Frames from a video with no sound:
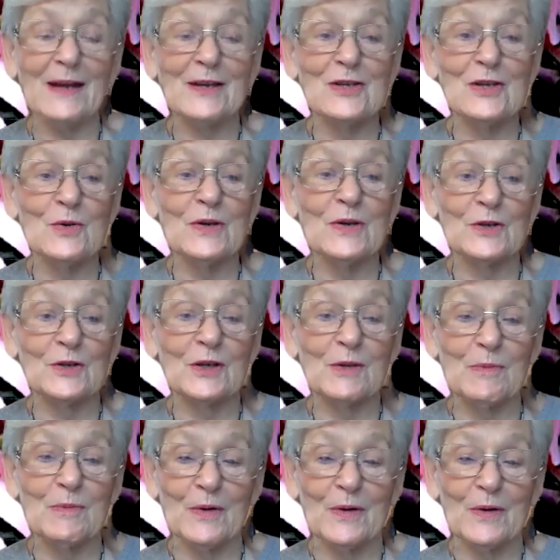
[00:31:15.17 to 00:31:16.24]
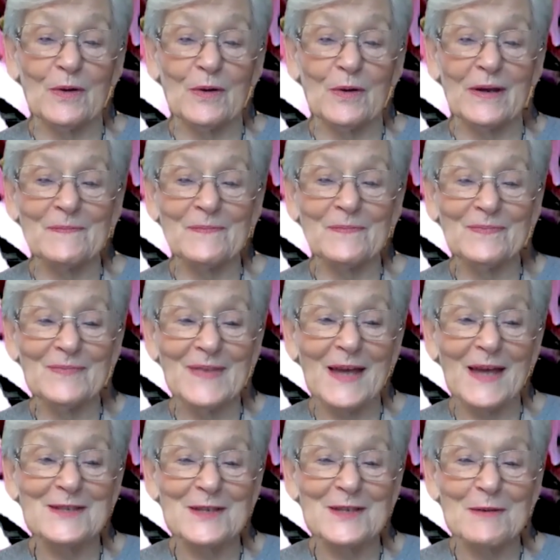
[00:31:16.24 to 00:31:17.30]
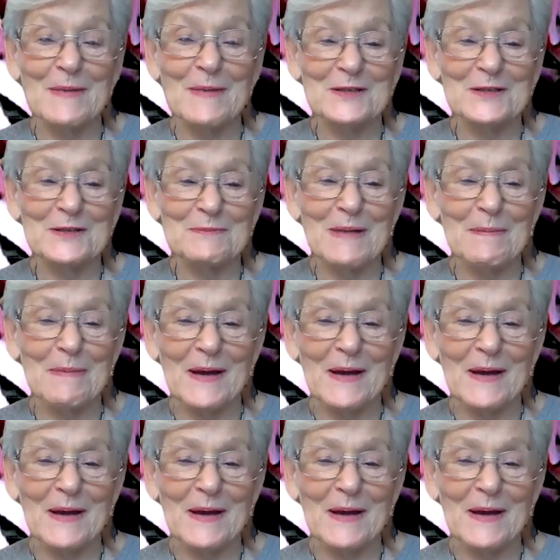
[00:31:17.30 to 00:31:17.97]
you and your community. Thanks so much. Bye